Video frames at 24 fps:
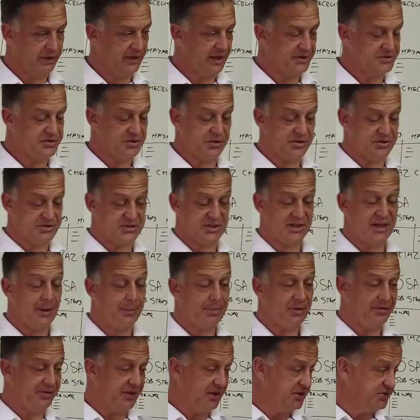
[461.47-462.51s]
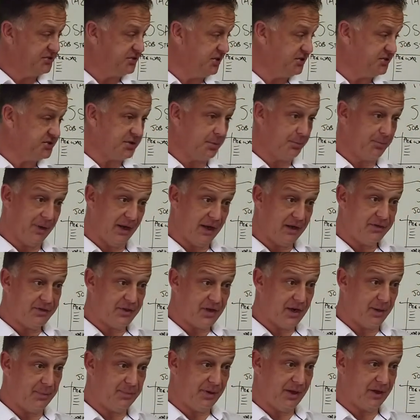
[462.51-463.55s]
Okay, so there's a couple of things. There's the plug
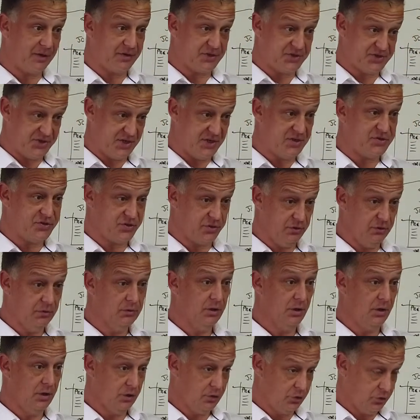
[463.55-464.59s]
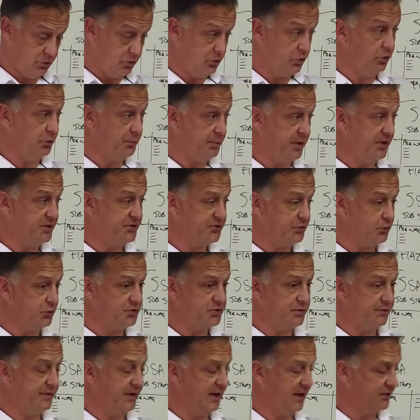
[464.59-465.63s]
that I plug this into, could be a
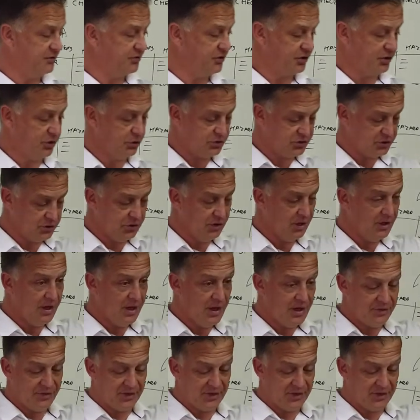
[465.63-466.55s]
source of electrocution.